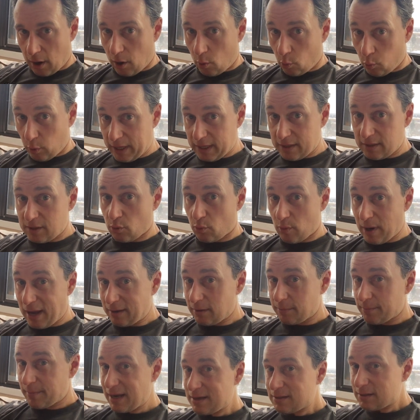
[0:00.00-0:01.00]
we
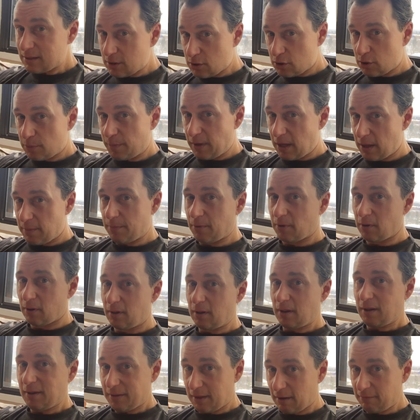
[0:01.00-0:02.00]
direct message
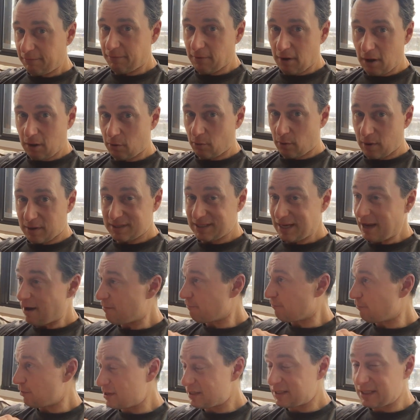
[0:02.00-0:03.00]
people that follow us,
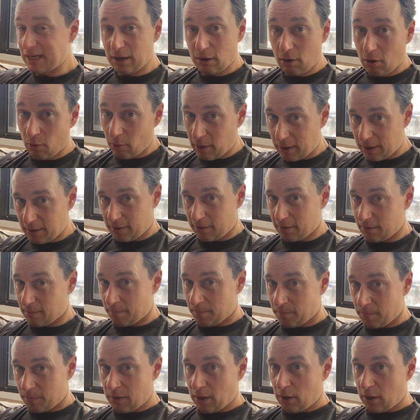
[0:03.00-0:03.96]
every single one of them.